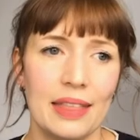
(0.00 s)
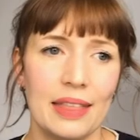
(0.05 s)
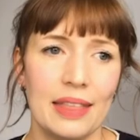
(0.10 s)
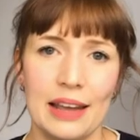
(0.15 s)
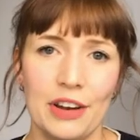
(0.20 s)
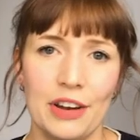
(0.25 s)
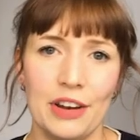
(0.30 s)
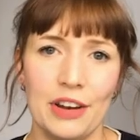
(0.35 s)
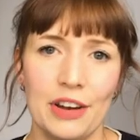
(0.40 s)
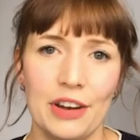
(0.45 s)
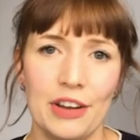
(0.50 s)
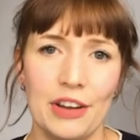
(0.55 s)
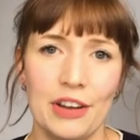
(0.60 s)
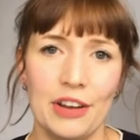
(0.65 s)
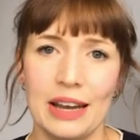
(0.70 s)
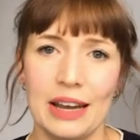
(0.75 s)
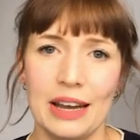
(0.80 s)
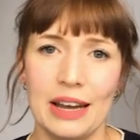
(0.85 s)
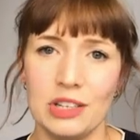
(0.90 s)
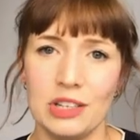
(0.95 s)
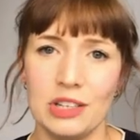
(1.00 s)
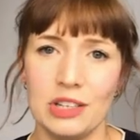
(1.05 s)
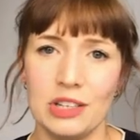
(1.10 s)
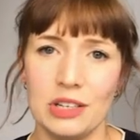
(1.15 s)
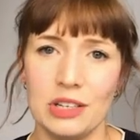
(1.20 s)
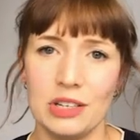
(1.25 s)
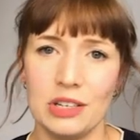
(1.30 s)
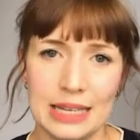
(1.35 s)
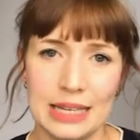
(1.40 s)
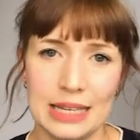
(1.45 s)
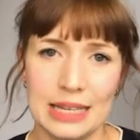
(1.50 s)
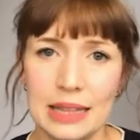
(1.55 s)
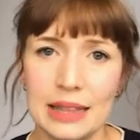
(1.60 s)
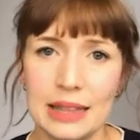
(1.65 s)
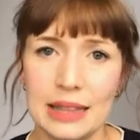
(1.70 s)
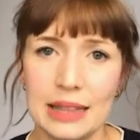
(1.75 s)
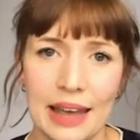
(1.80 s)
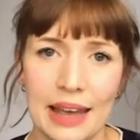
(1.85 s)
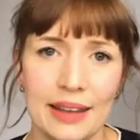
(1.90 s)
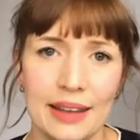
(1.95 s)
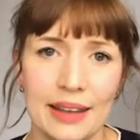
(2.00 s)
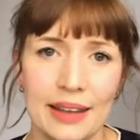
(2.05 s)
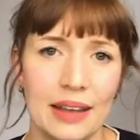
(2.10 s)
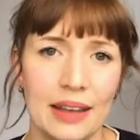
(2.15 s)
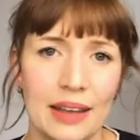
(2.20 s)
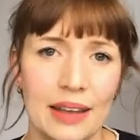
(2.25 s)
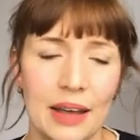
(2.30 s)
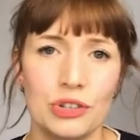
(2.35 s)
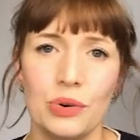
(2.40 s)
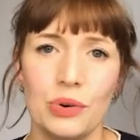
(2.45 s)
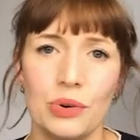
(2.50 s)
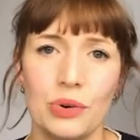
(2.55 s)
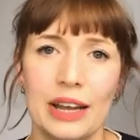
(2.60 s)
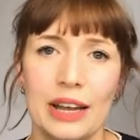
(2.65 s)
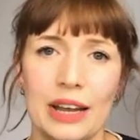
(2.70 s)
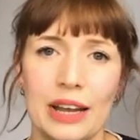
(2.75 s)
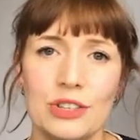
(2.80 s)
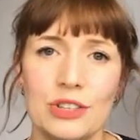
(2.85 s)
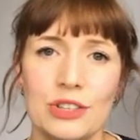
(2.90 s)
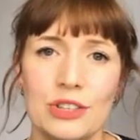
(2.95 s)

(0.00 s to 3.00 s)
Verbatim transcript: that level of protection isn't there at all.